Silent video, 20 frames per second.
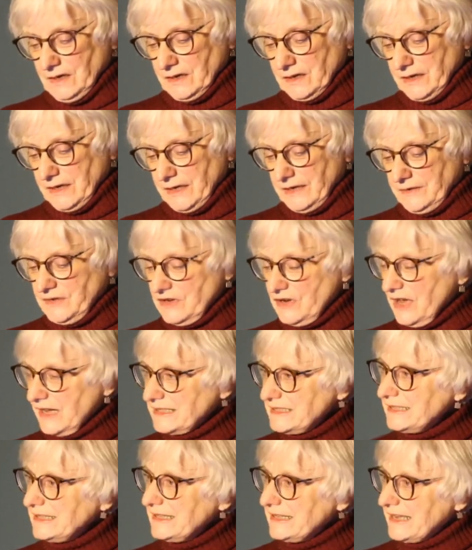In the
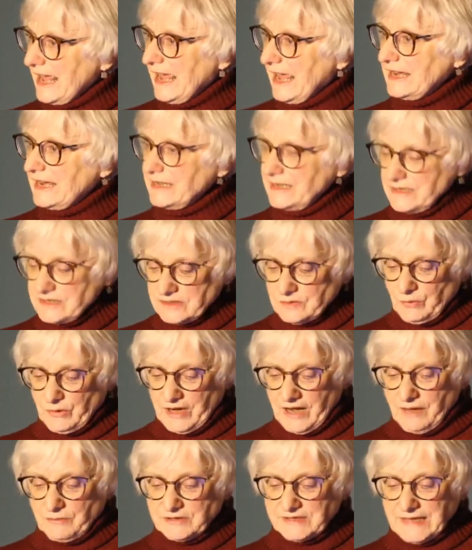1980s, when
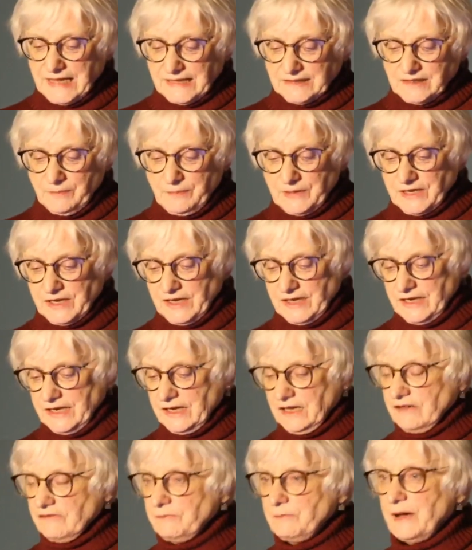I was at the beginning
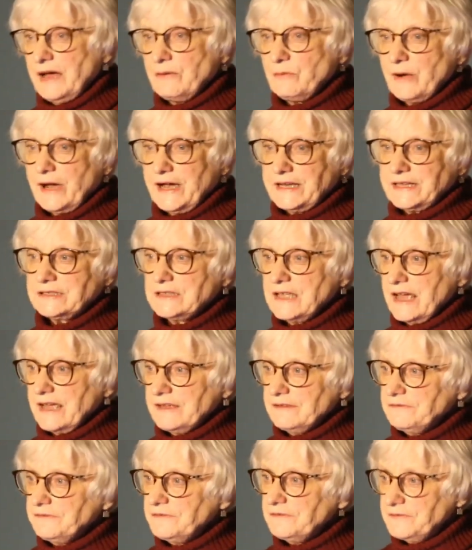of my writing life,